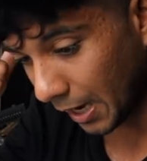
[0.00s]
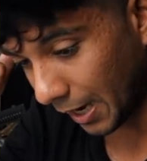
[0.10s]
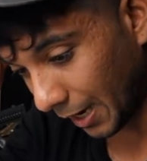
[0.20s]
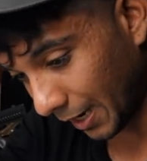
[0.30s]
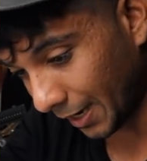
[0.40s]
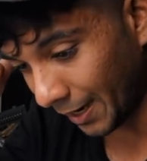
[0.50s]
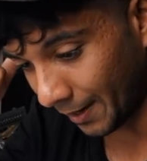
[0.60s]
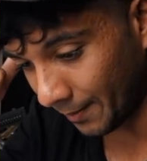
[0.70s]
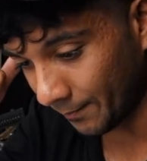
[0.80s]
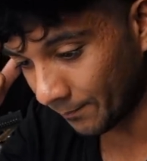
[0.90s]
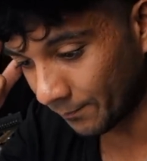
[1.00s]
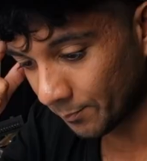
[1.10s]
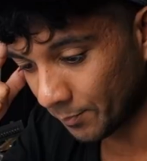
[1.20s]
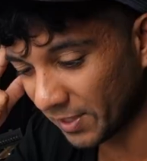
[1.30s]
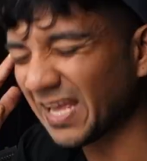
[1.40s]
But
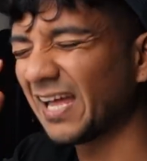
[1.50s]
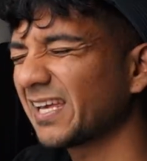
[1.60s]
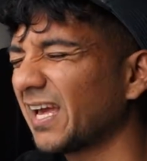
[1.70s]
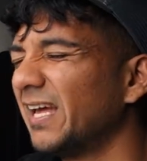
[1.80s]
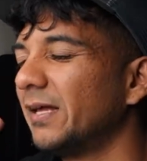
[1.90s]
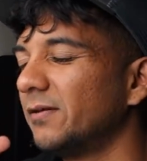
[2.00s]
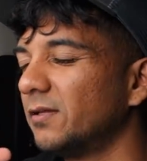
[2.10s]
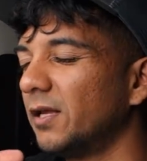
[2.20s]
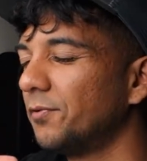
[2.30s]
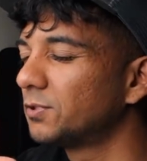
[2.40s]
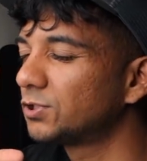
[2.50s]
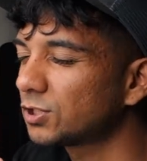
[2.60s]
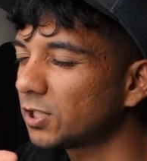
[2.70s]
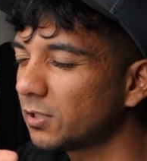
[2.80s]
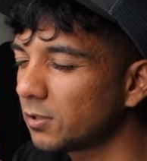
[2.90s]
yeah, like, it was
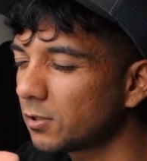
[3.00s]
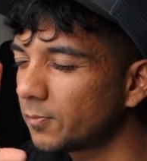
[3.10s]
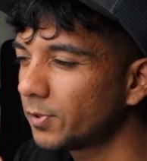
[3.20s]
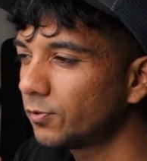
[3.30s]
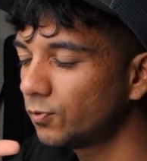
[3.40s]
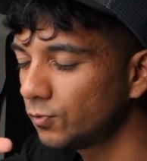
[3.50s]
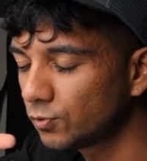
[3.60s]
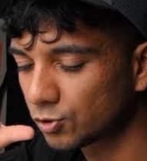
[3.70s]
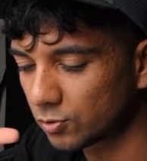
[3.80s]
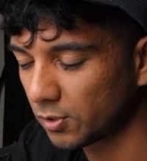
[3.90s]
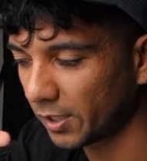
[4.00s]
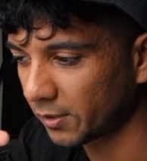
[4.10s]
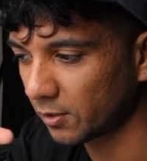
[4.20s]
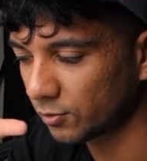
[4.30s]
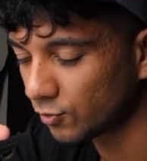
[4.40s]
just a little bit too
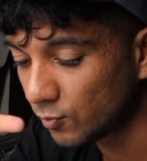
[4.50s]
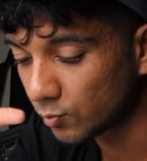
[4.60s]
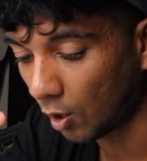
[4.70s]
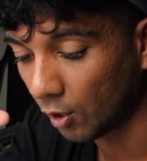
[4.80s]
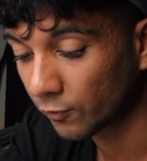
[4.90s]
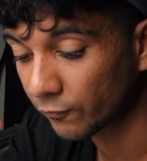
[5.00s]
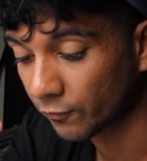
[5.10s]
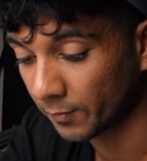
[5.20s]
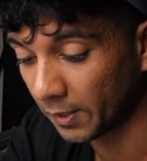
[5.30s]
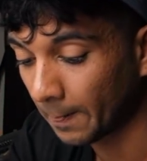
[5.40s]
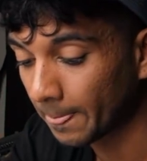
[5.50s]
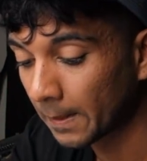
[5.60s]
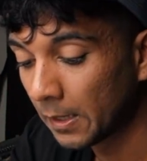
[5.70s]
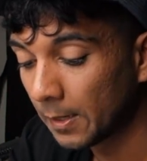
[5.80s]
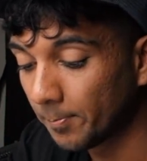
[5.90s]
long for me.
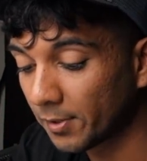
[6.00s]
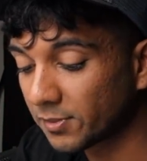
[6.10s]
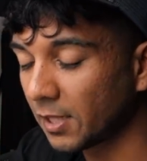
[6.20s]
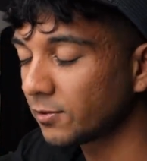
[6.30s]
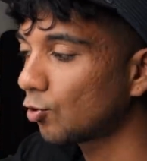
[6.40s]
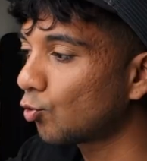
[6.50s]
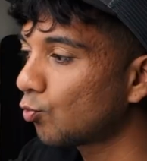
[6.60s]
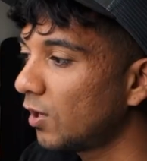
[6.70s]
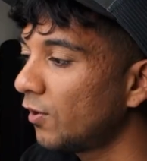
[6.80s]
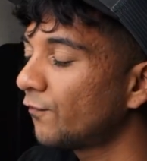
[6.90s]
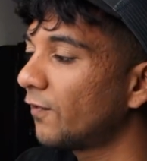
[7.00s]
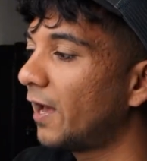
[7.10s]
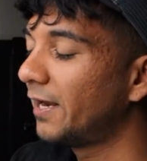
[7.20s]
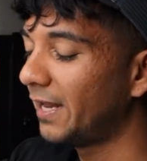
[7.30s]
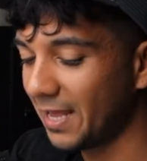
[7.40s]
But then the riff
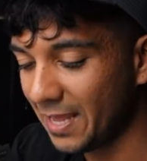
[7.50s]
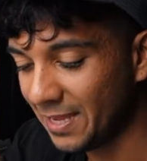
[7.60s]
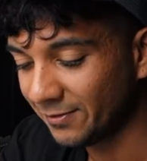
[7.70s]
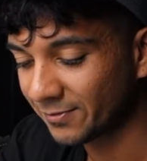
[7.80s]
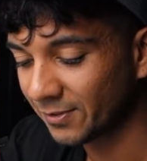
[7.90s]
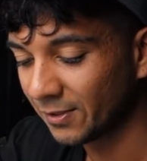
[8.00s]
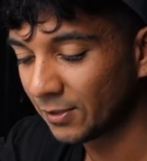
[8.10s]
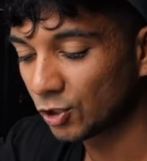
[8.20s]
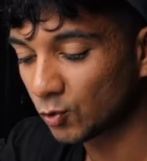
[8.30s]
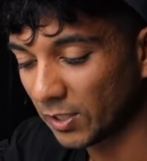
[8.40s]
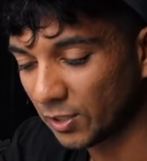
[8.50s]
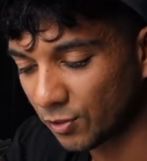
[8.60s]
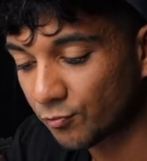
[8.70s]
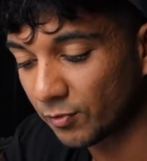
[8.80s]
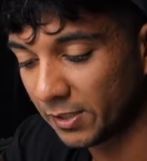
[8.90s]
at
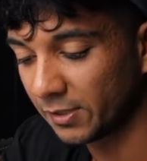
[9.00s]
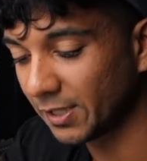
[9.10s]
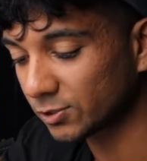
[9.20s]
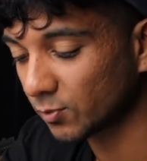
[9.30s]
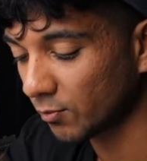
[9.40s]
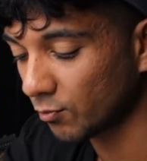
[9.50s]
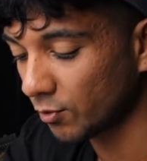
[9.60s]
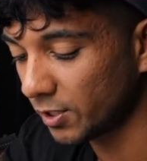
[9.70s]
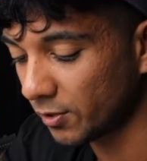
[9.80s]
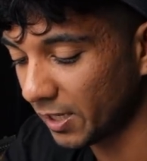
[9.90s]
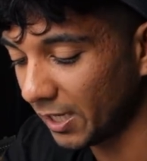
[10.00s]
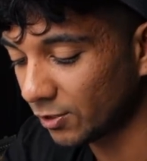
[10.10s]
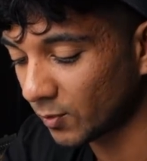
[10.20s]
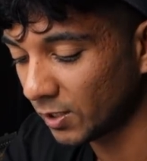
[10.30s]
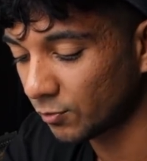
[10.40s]
8:23, that's what I wrote here at
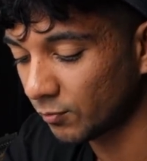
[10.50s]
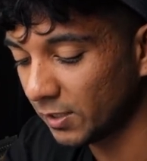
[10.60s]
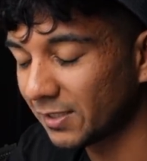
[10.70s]
8:23.